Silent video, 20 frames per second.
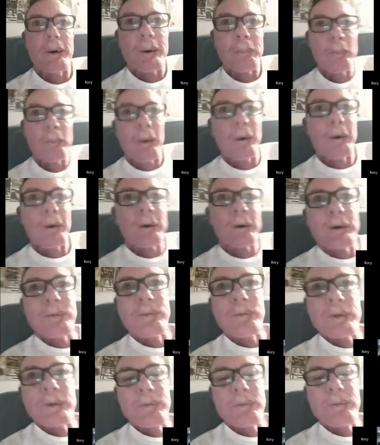market
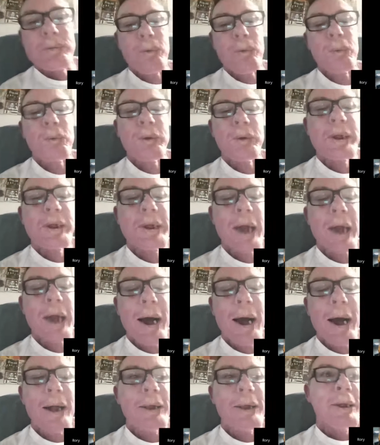that they've already
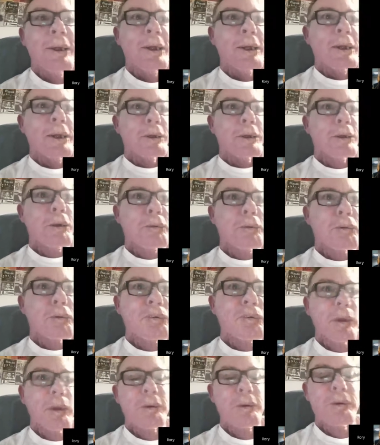got. They're
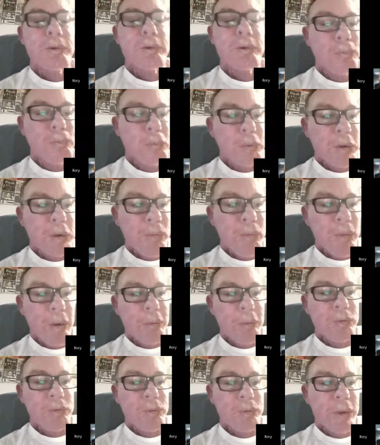selling you
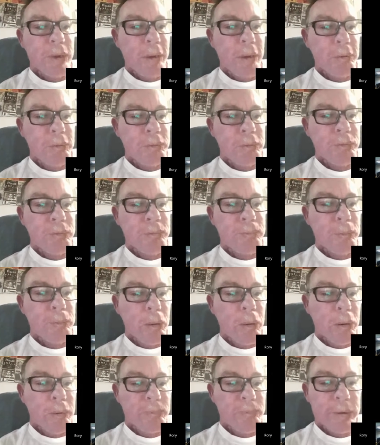$40,000
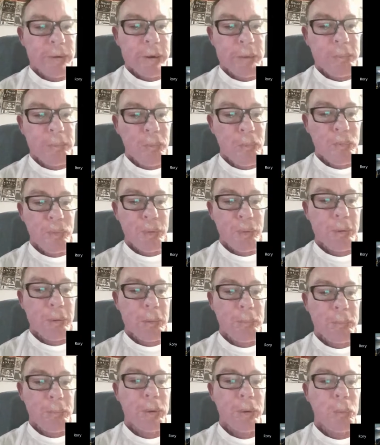of
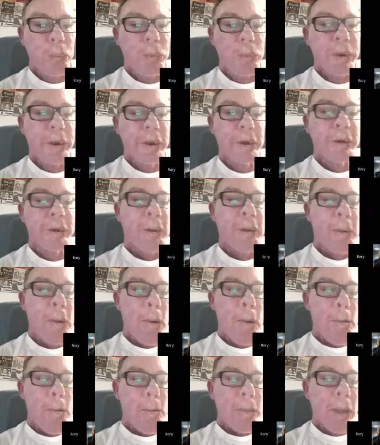chemotherapy a week.
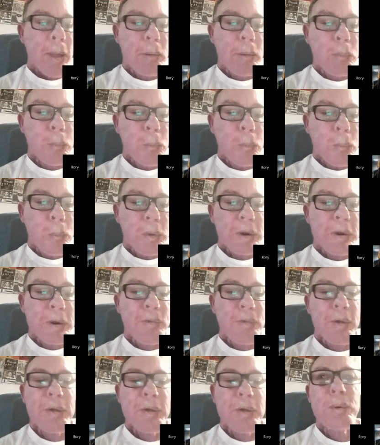
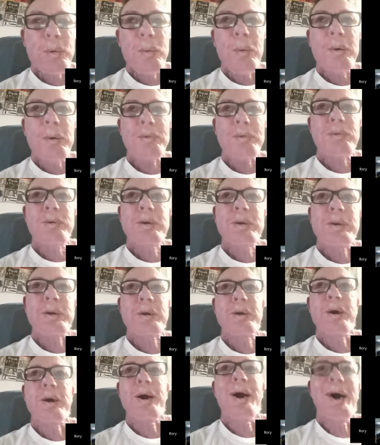What do you think the oil is
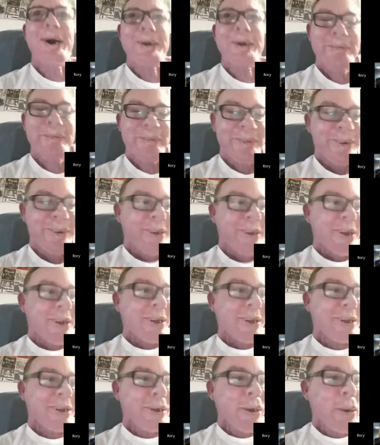going to cost?
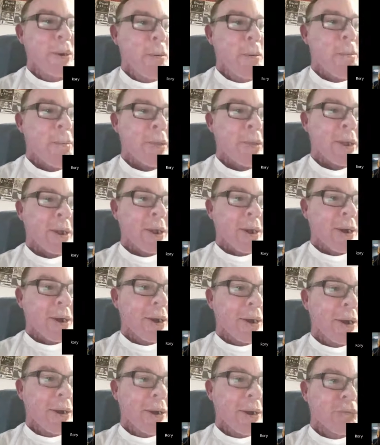
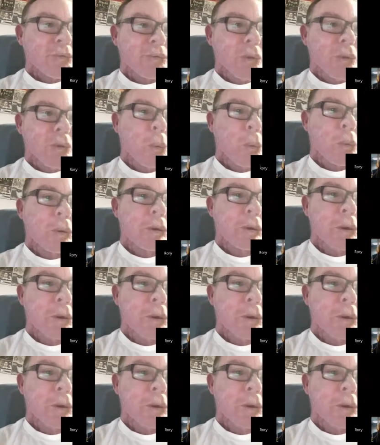So